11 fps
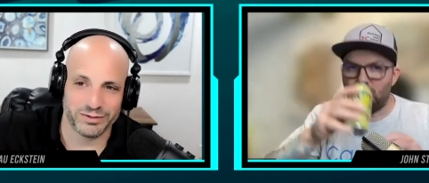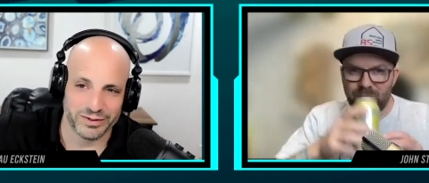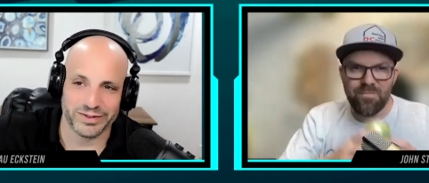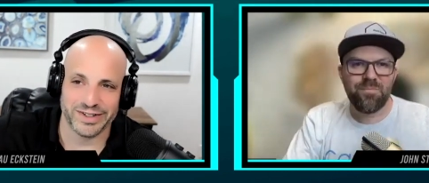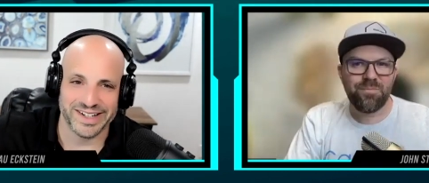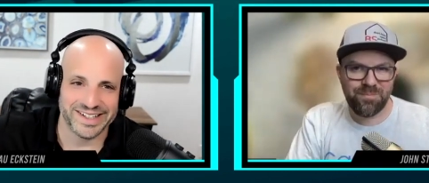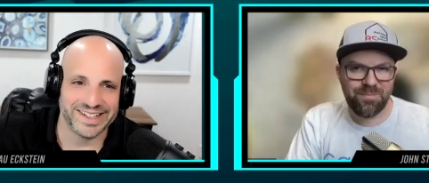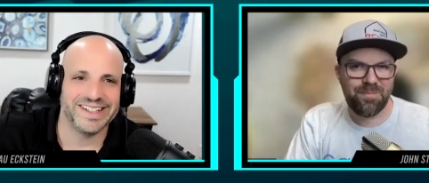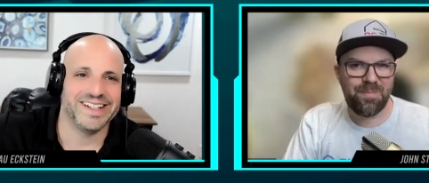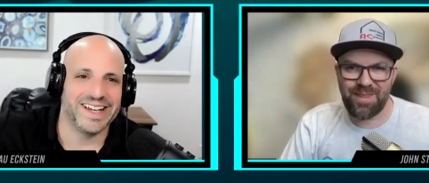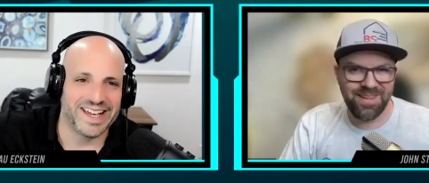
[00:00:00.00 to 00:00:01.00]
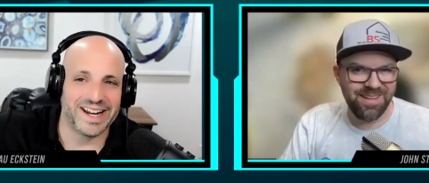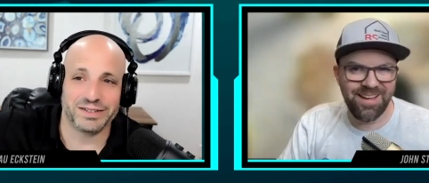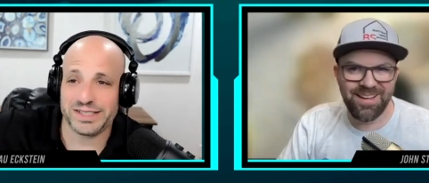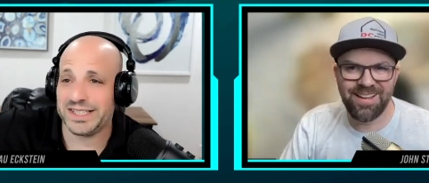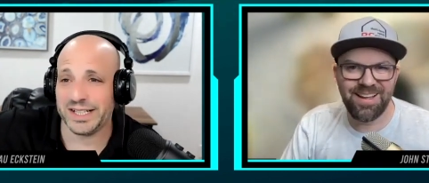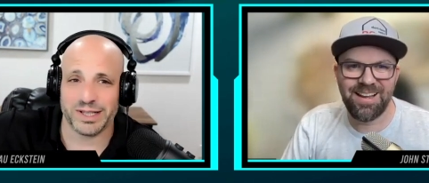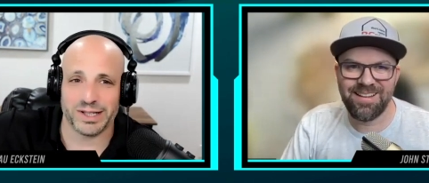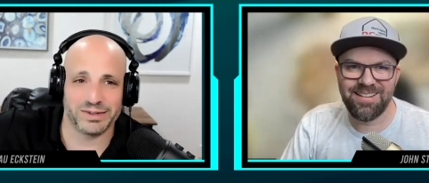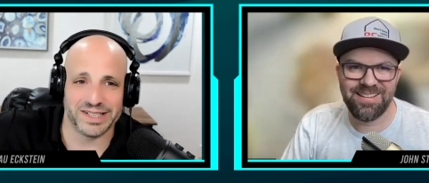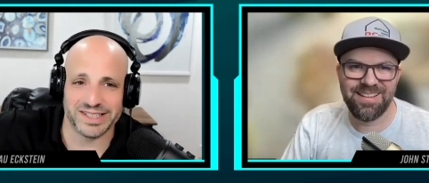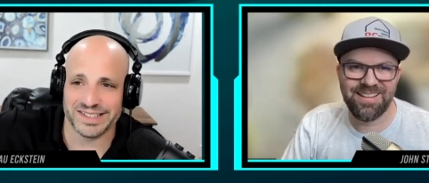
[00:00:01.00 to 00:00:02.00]
Speaker 1: for free. And I'd yeah. stick with them
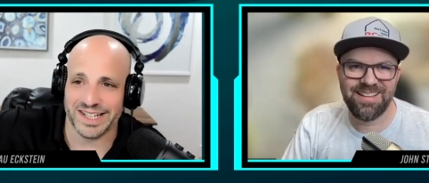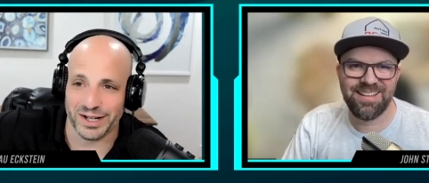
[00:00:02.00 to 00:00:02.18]
because it's like,